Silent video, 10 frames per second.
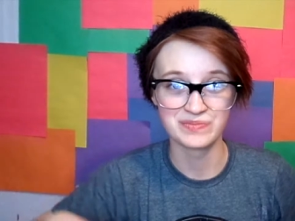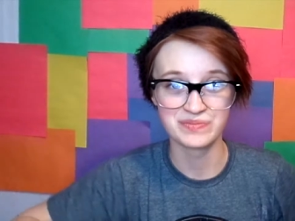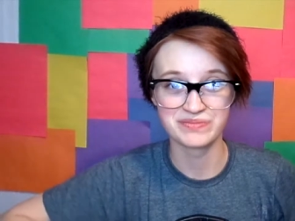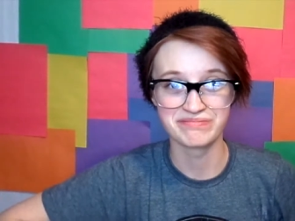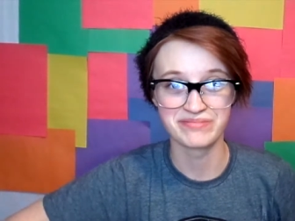
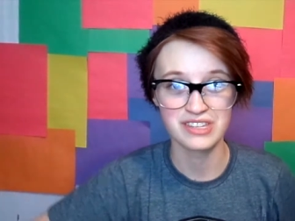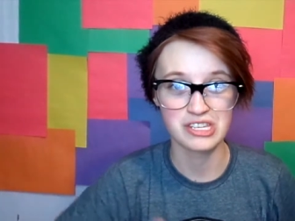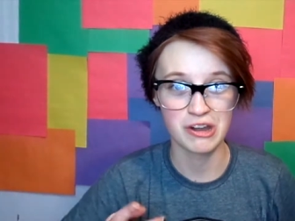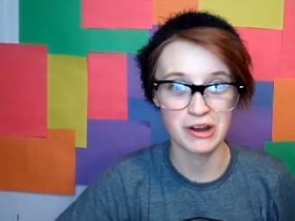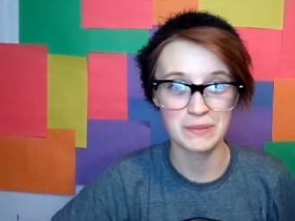Mm,
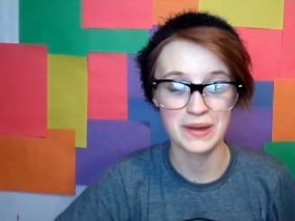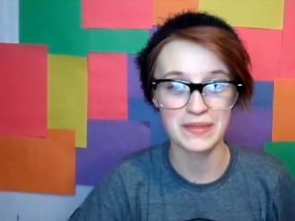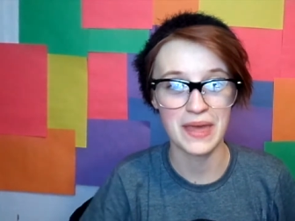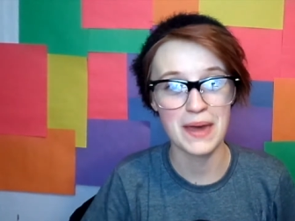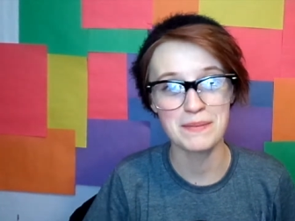sorry about
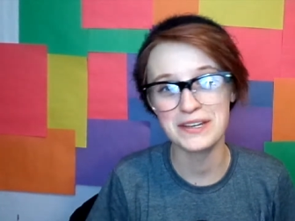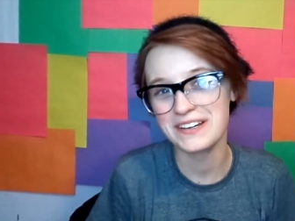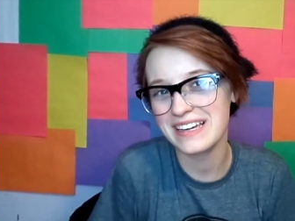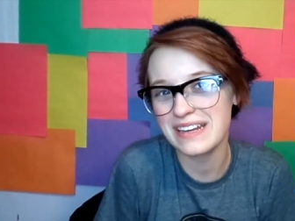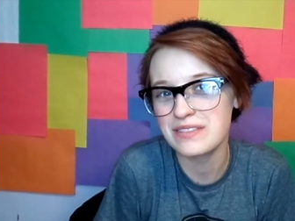that, but you're
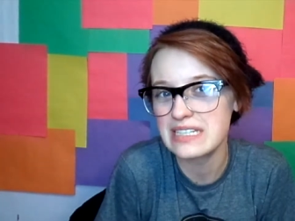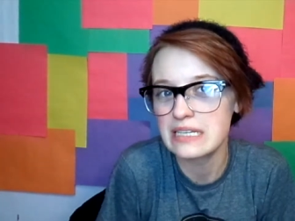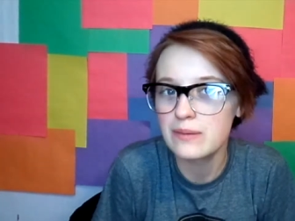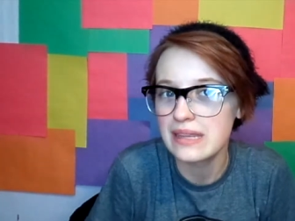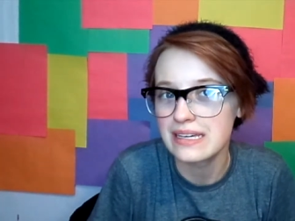gonna have to
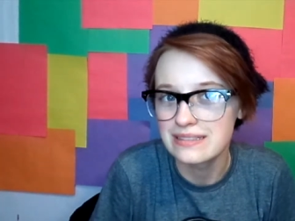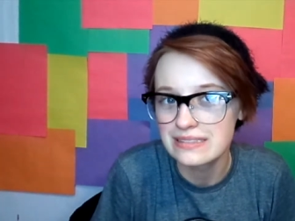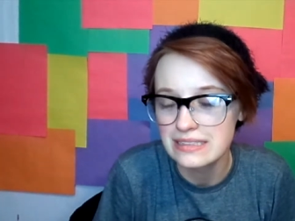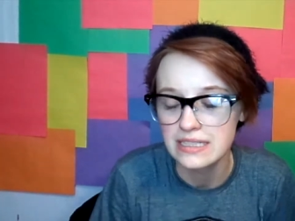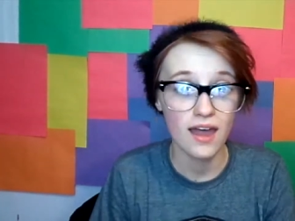deal with it.
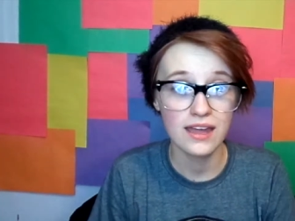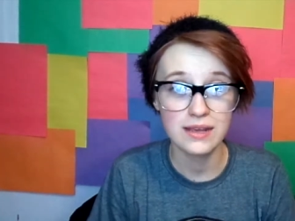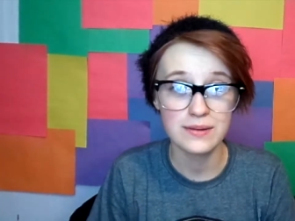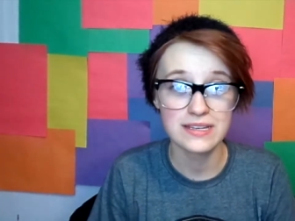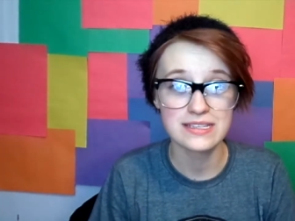
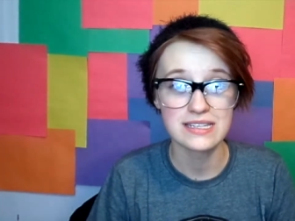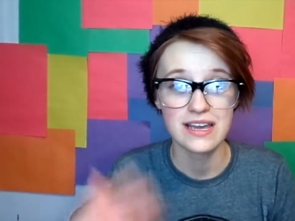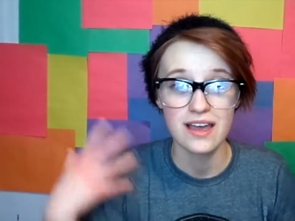Anyways,